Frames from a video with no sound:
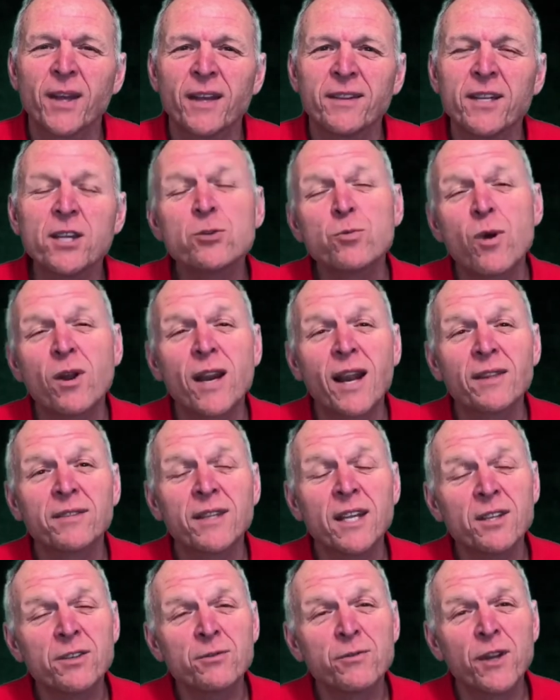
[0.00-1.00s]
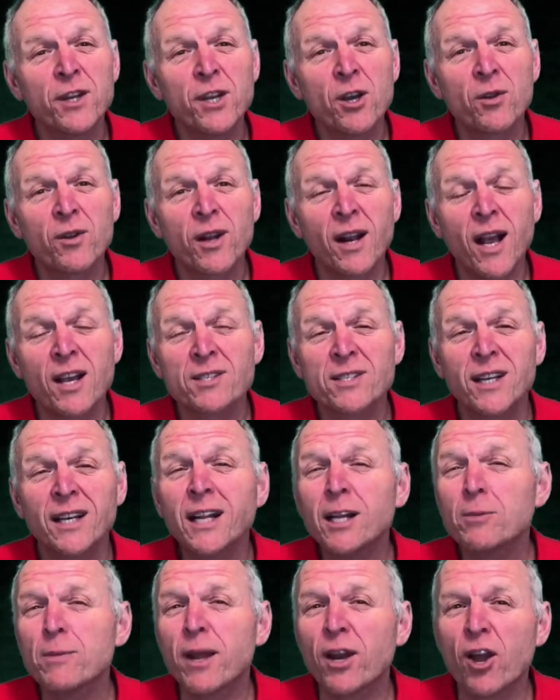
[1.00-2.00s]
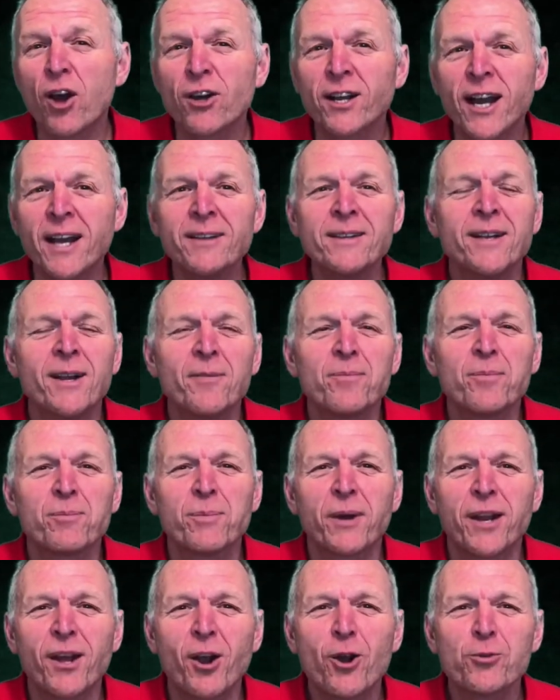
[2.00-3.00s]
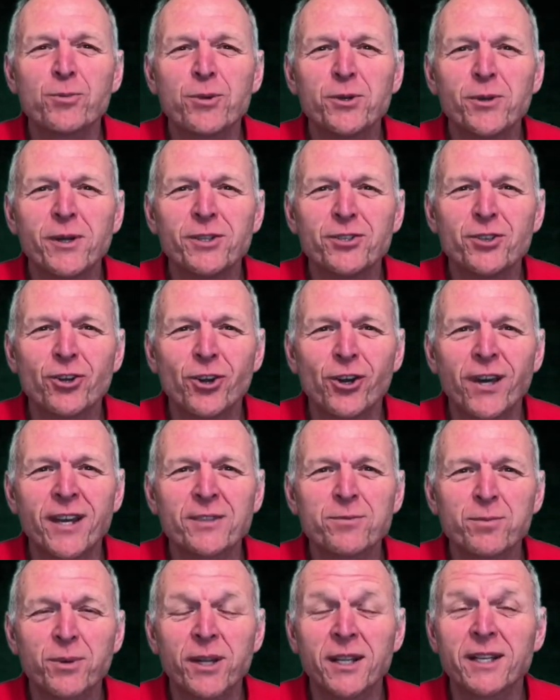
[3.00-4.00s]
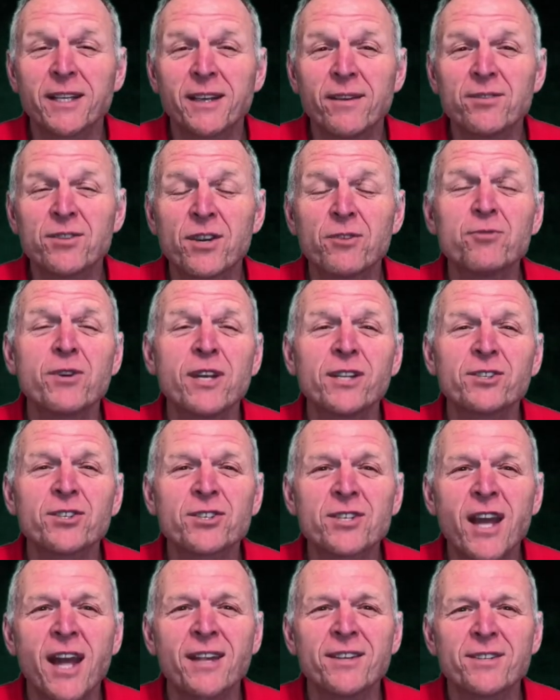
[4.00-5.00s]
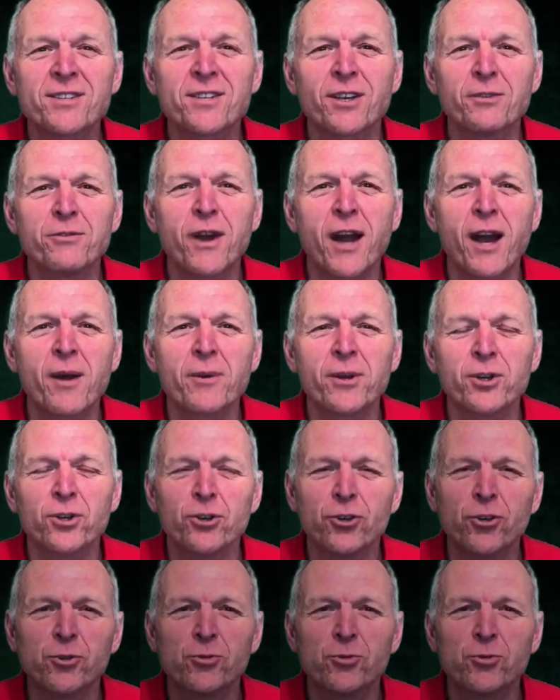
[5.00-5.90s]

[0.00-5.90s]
This one, this video class a little bit longer but I hope you enjoy it, but it gives a real sense of how it all